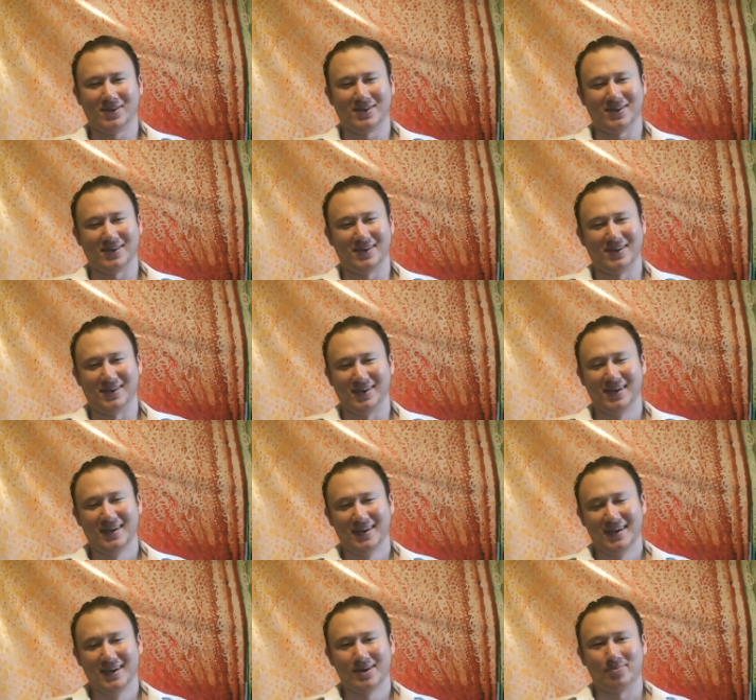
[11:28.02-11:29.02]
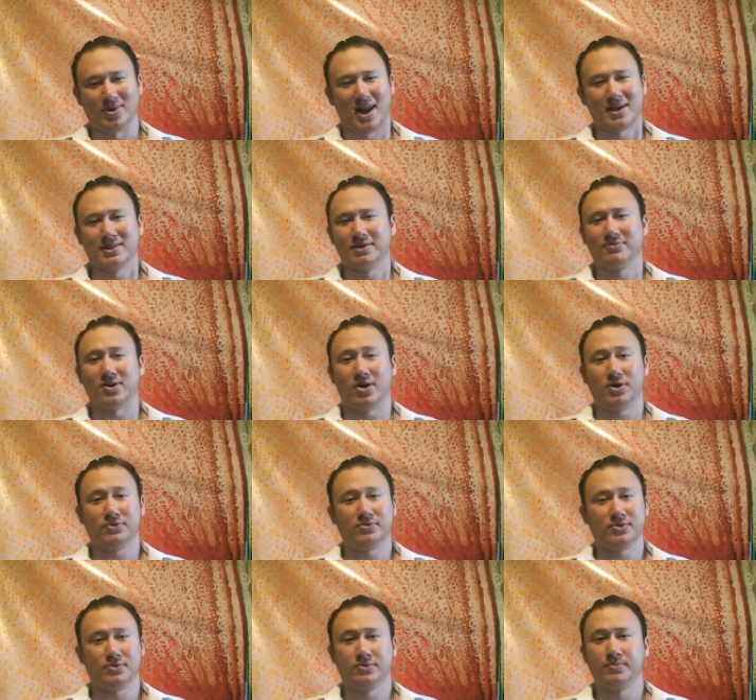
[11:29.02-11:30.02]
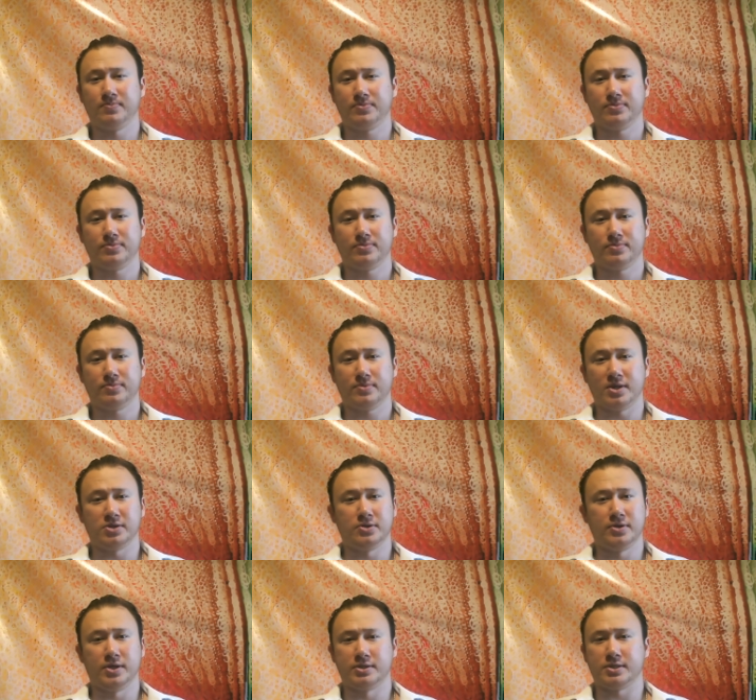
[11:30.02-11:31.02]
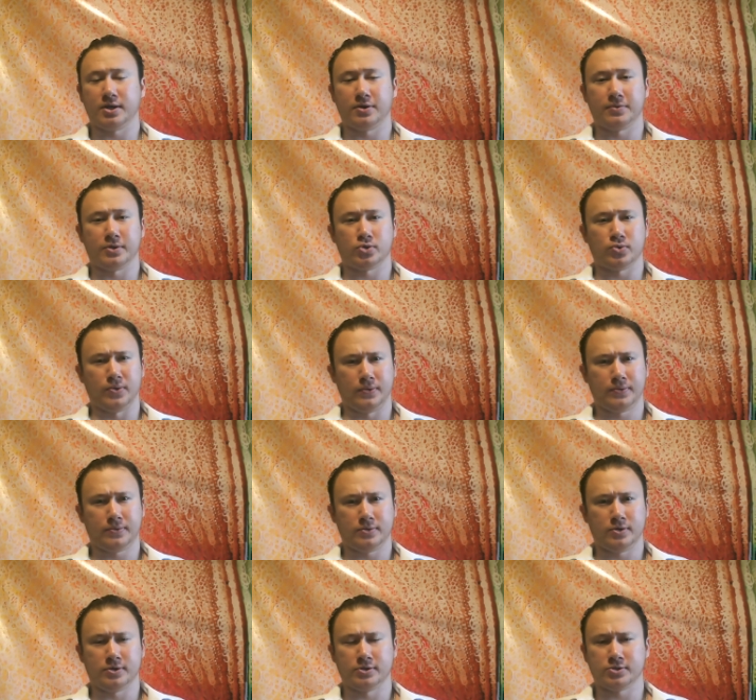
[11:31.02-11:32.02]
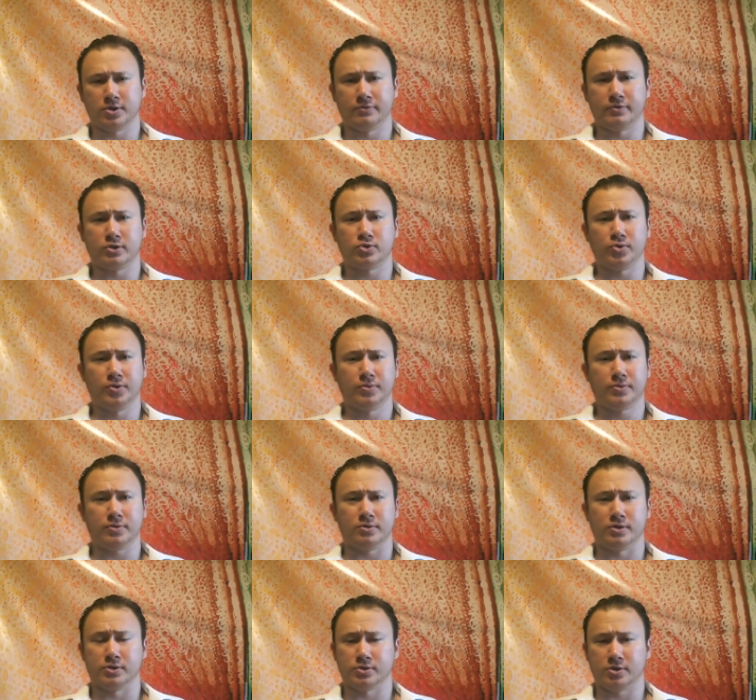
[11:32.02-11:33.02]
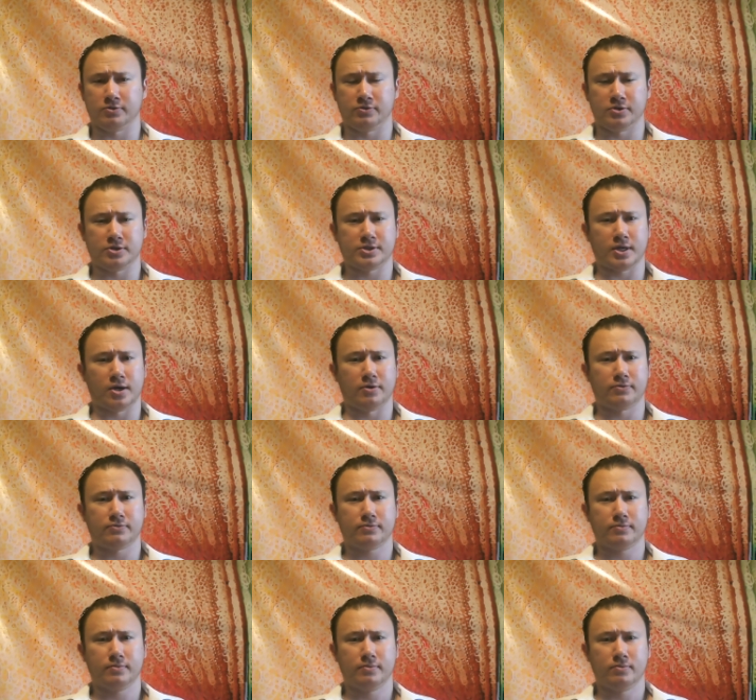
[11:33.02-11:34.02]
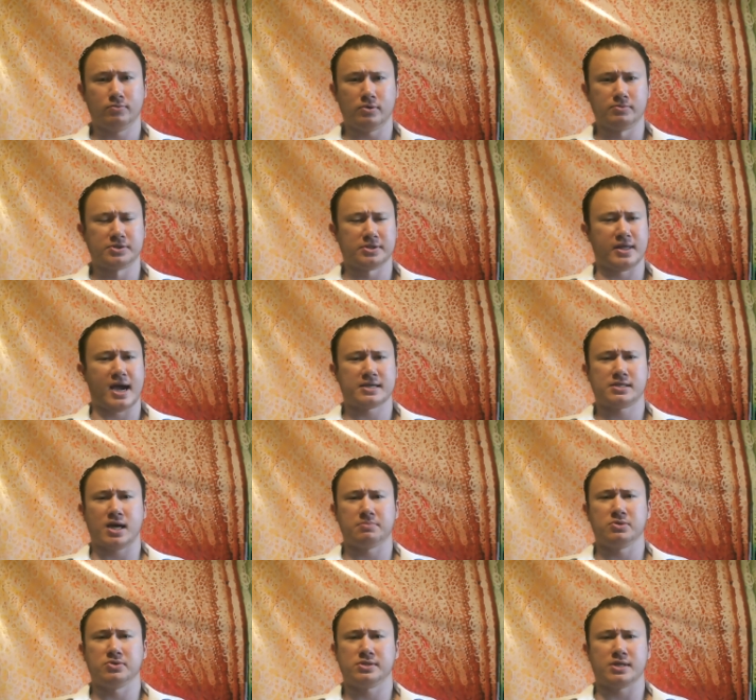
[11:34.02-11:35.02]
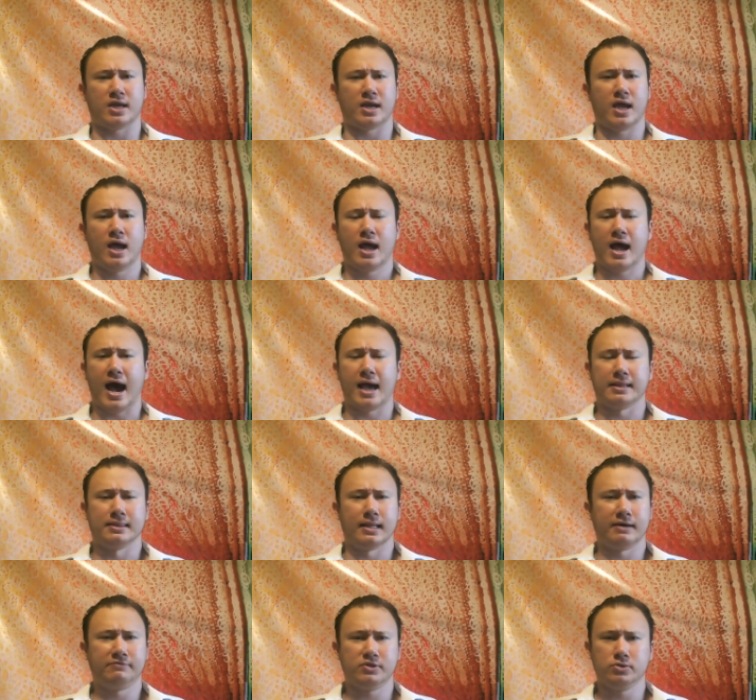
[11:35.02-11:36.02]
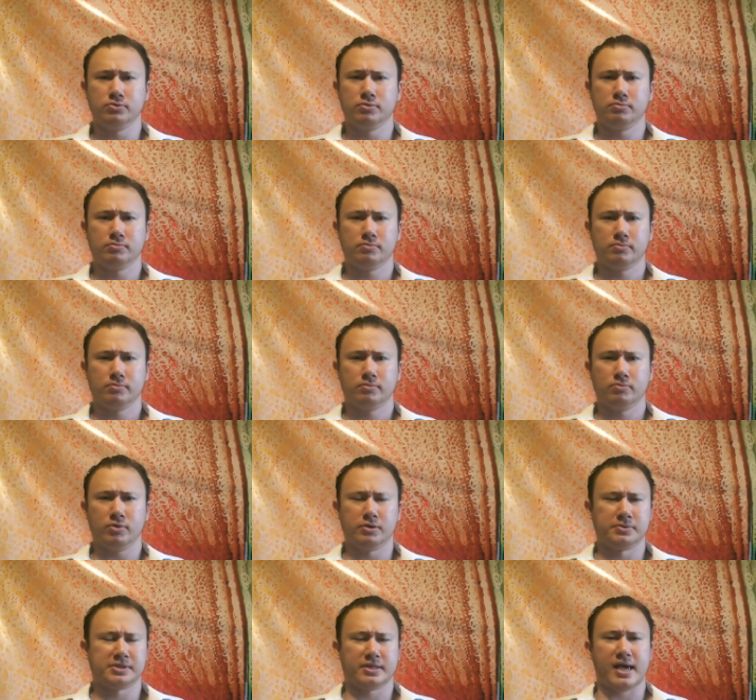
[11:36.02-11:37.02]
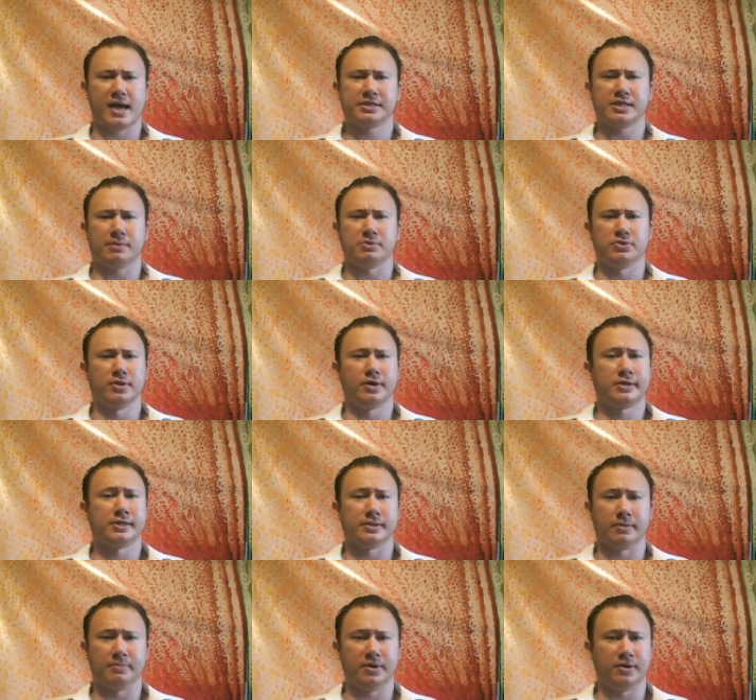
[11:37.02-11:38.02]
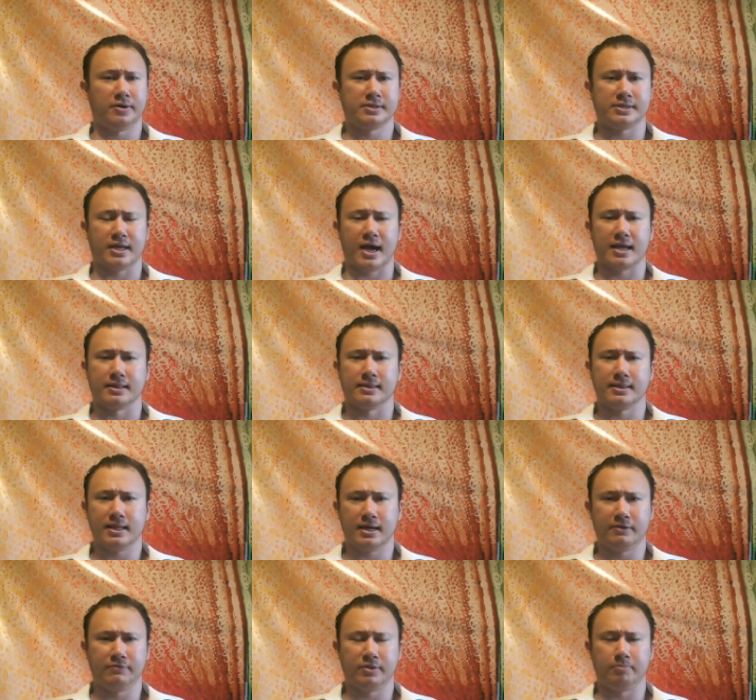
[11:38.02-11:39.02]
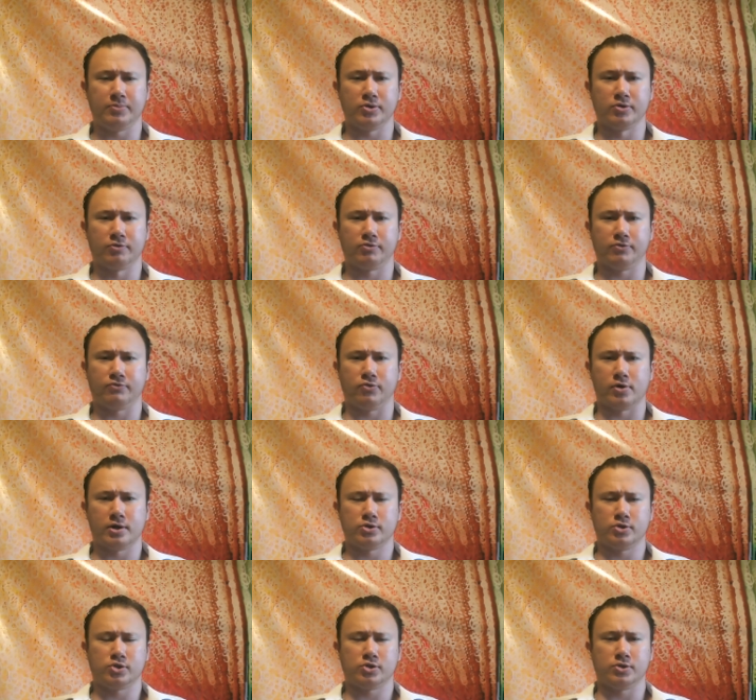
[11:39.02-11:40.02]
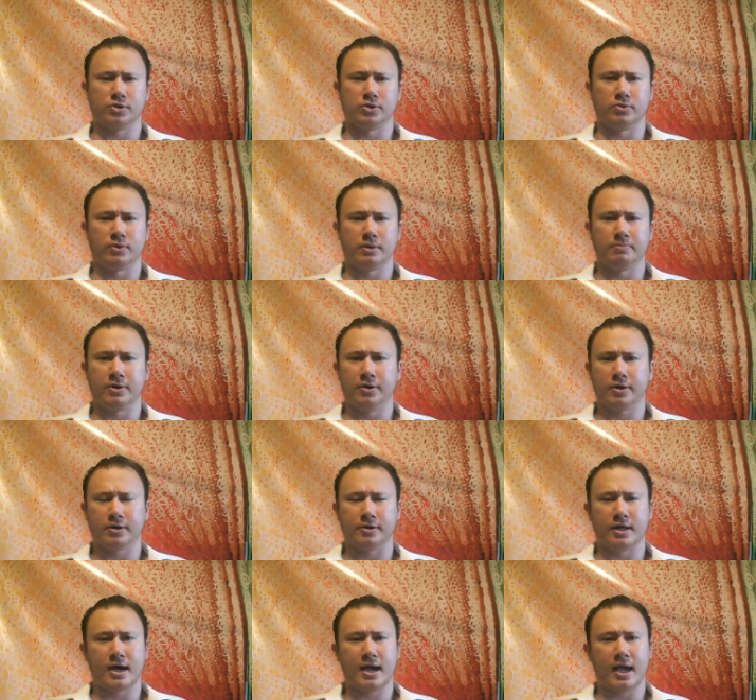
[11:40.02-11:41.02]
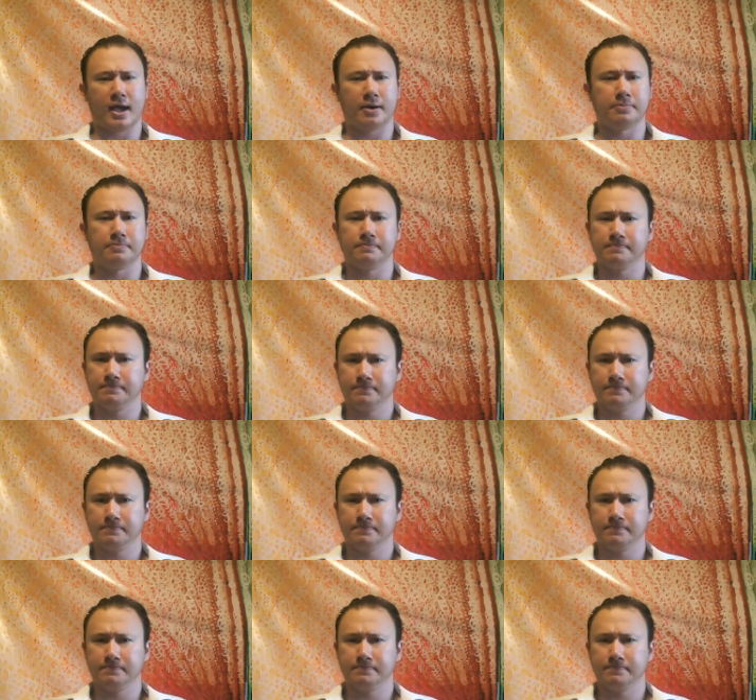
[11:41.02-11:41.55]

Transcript: But I love all of you, and you need to hear the truth. You deserve the truth. You deserve yourself. When was the last time you said, I love you? When was the last time you looked in the mirror and said, I love the beautiful four hundred trillion to one miracle I am?